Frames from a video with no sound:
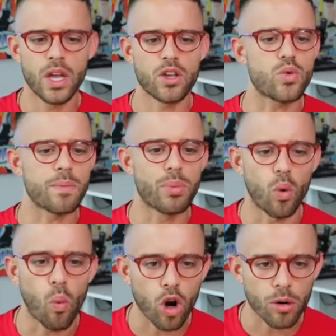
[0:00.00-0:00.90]
You can put a
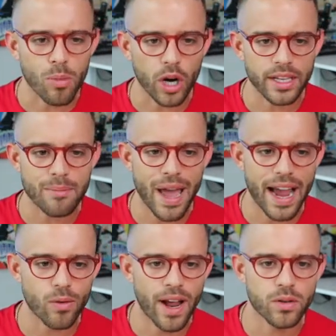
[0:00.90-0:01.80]
watermark in the
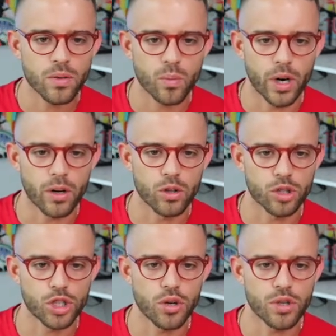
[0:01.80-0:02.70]
background where it'll
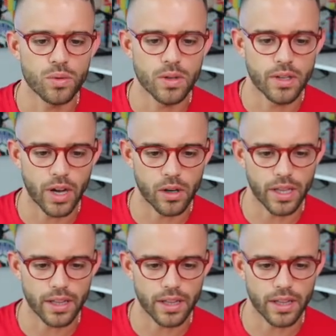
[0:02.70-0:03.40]
show you, if I go like